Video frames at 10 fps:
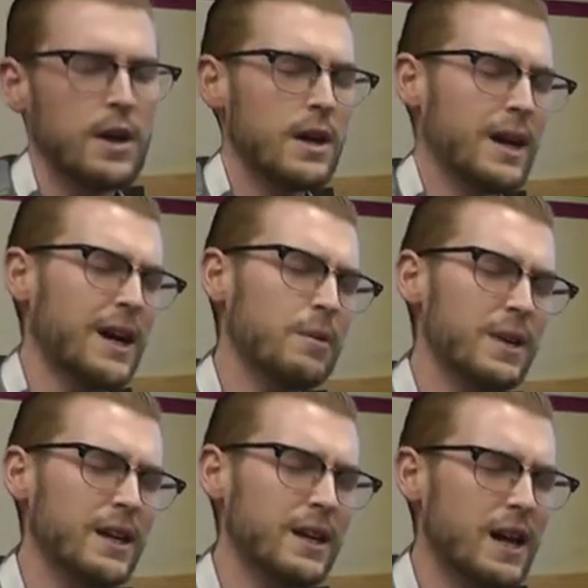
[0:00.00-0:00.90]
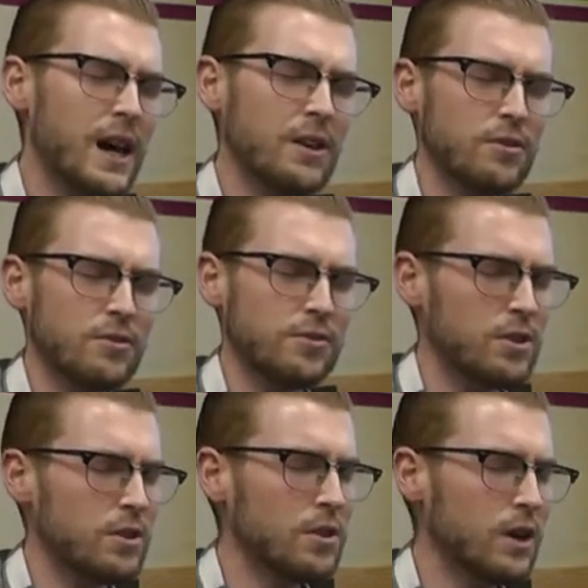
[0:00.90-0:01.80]
I'll be gone
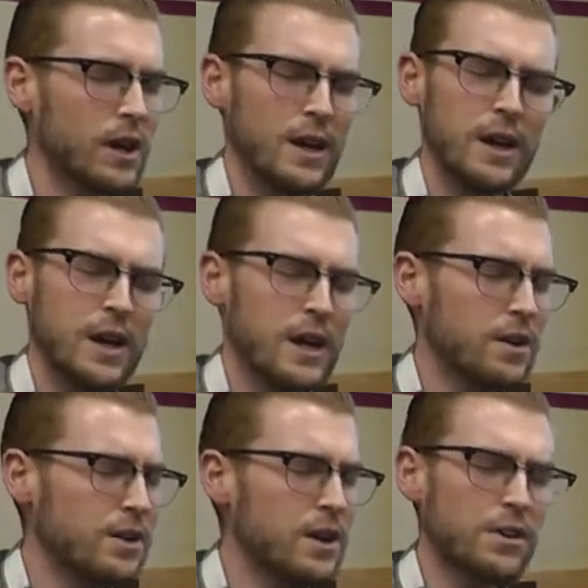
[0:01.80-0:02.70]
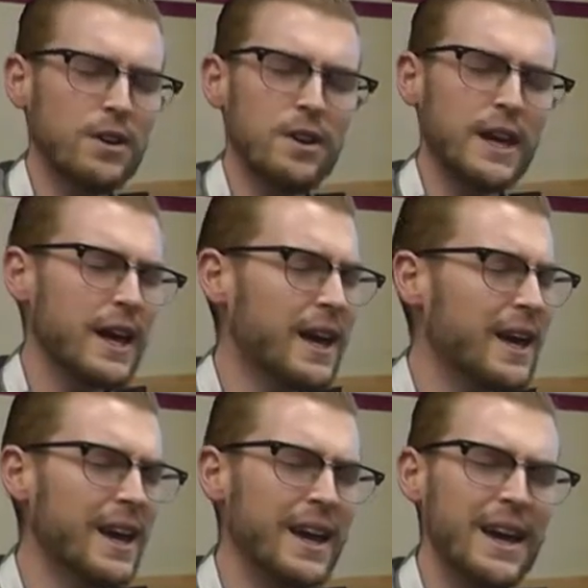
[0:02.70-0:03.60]
for another
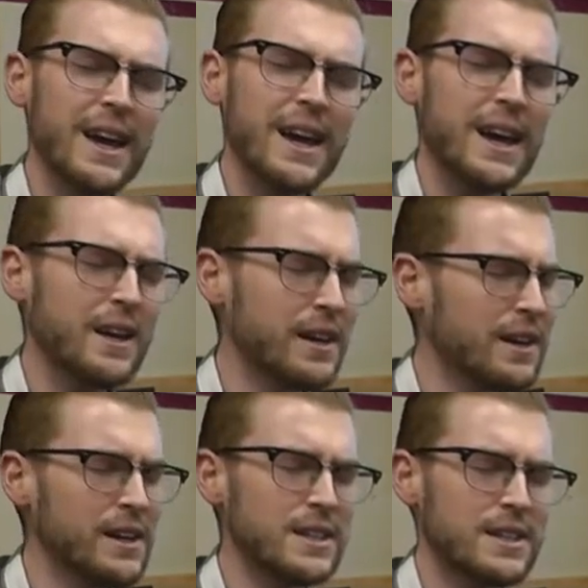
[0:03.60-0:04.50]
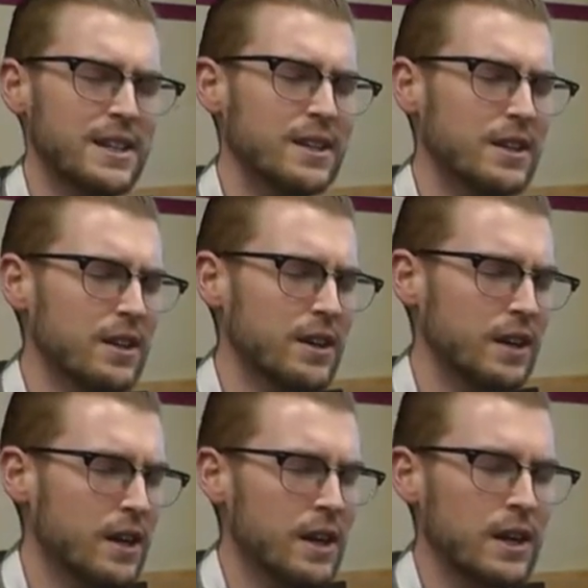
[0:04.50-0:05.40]
year till the
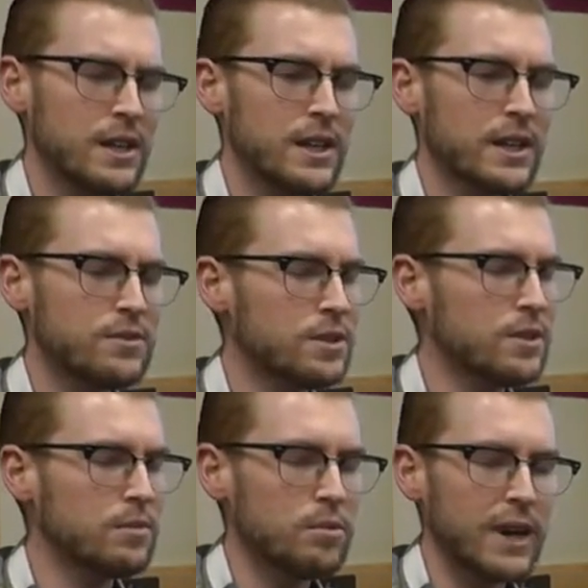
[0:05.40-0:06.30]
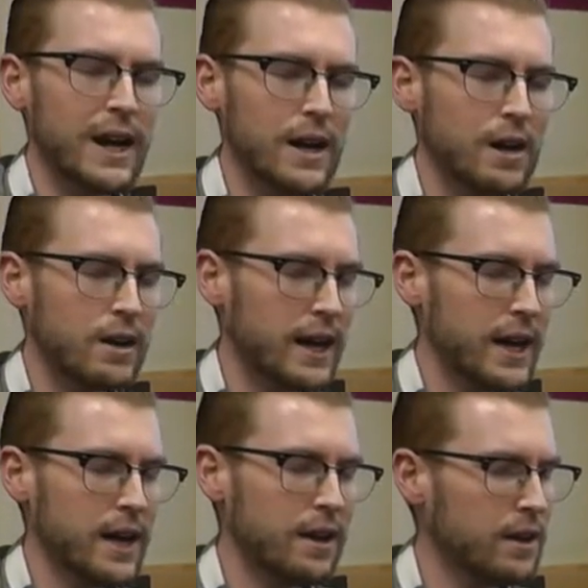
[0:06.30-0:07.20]
leaves turn brown
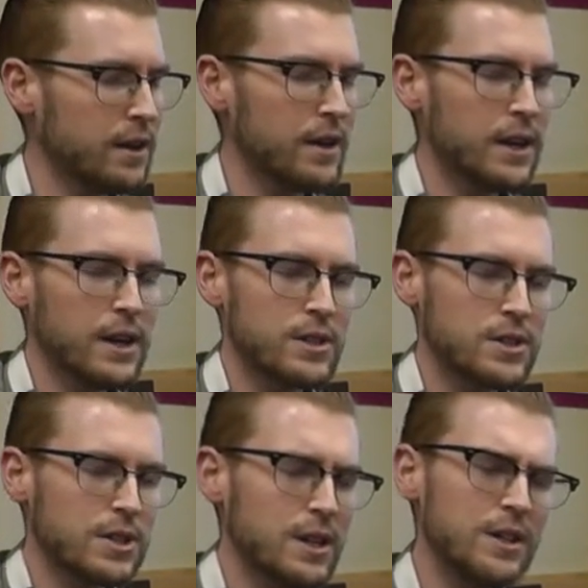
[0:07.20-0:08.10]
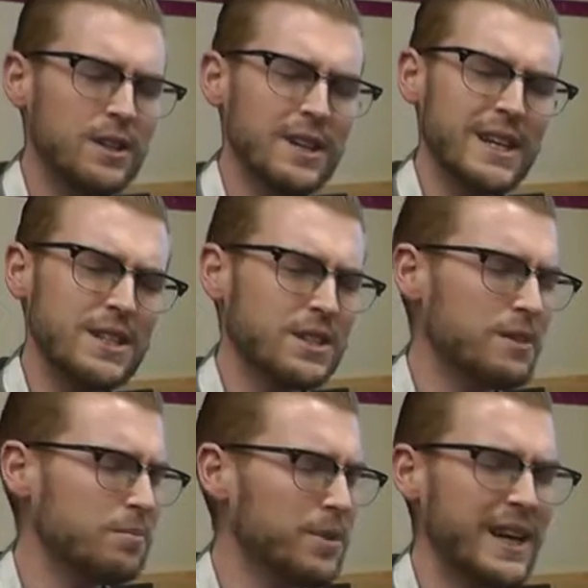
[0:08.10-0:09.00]
and the sun
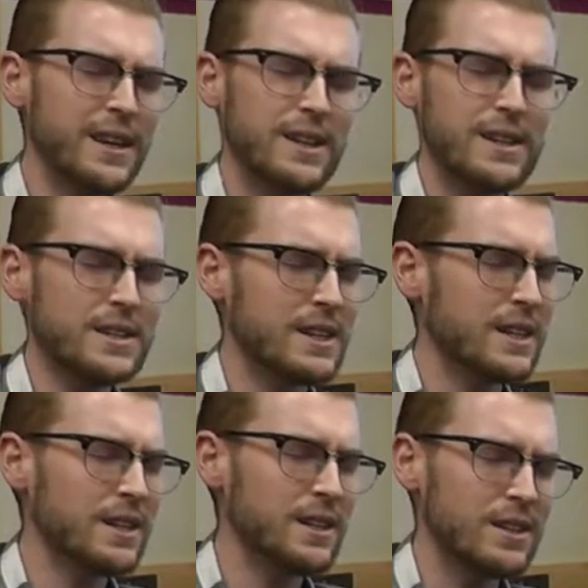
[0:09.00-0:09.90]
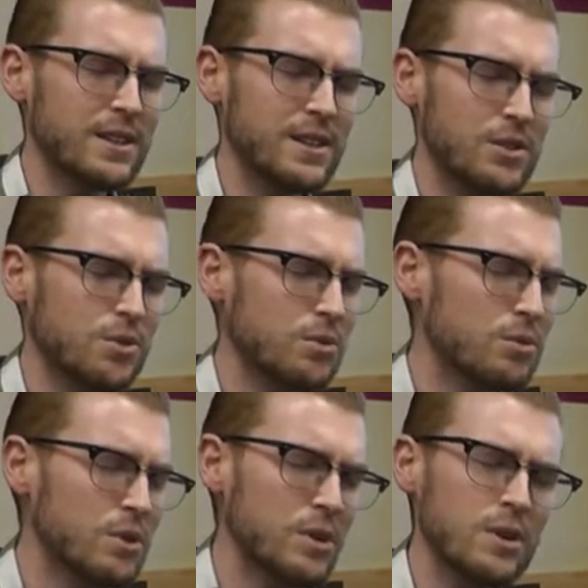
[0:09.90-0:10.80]
disappears into
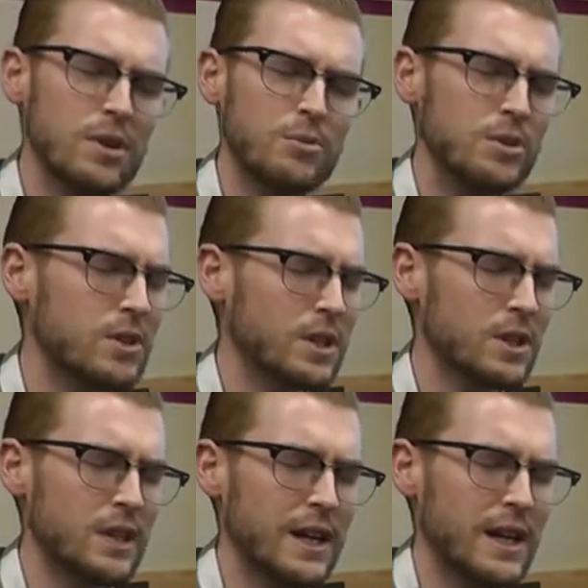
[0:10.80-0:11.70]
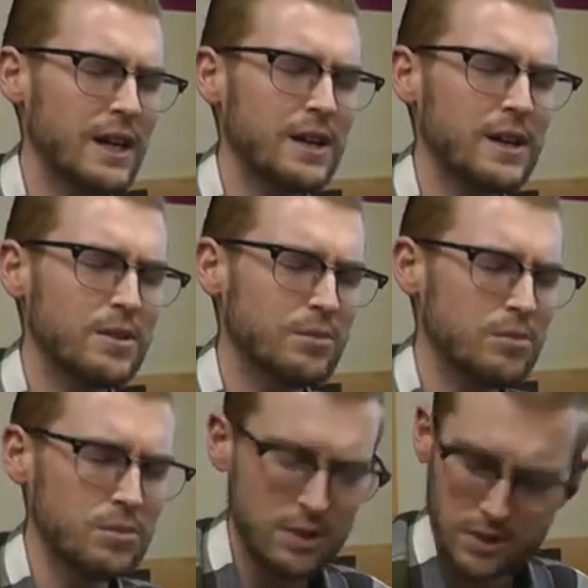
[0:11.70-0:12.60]
warmer
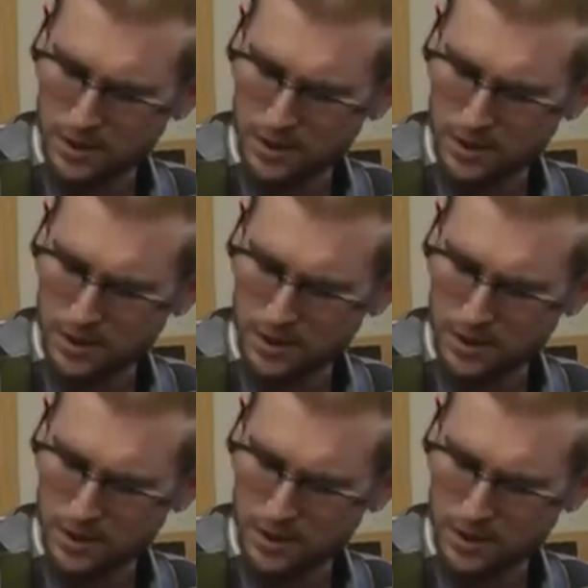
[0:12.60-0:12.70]
climes.